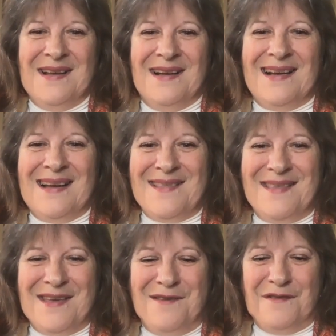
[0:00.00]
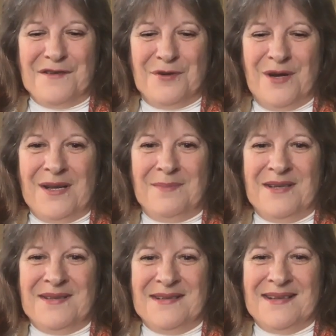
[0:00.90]
Hi, thank you for joining me
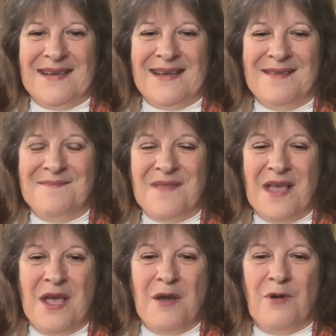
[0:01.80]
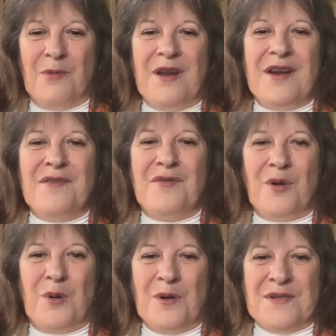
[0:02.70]
today. We're reading through A
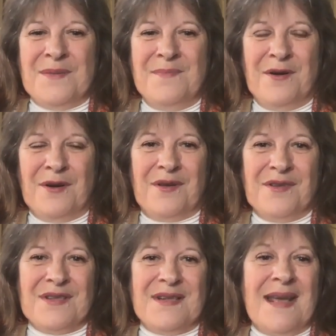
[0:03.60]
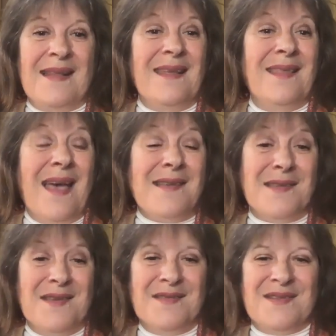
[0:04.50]
Course in Miracles, the daily
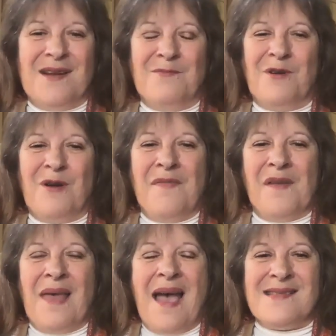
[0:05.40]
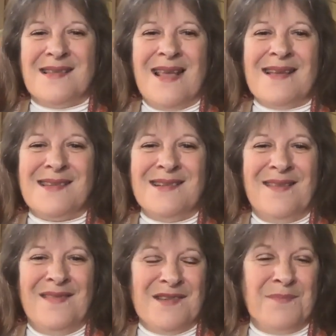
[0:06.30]
lessons, and we're on the last lesson
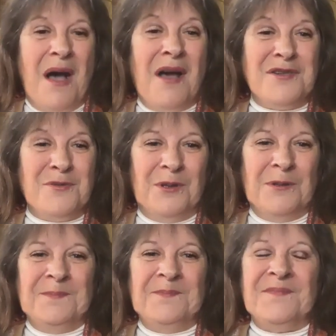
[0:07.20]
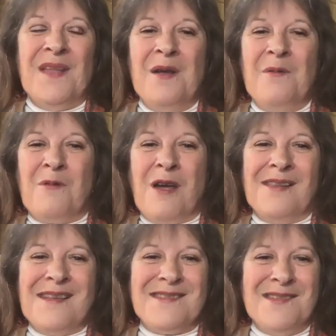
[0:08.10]
in this module. We're on
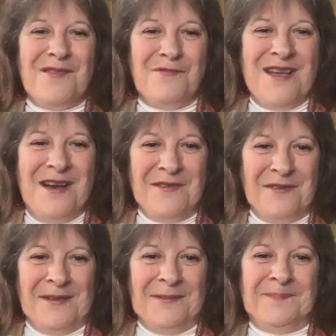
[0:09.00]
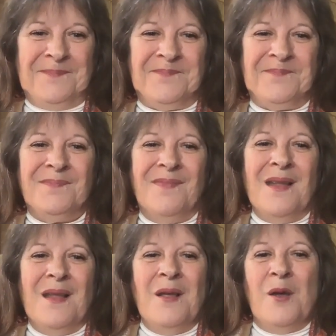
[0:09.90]
lesson 300.
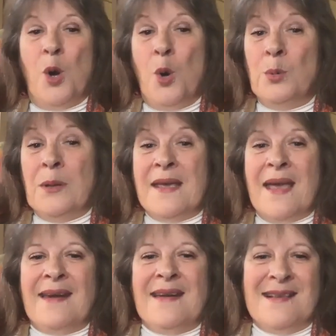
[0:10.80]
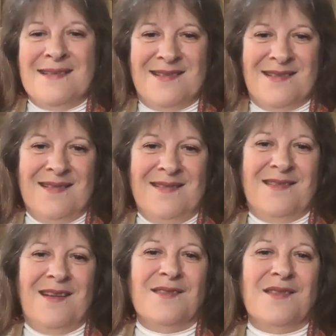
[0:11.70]
Only an instant
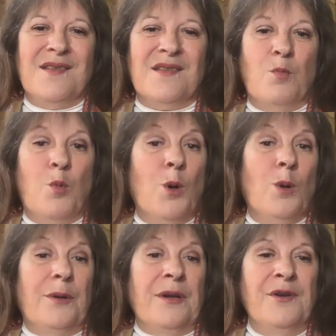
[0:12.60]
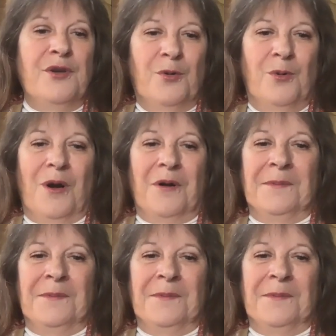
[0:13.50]
does this world endure.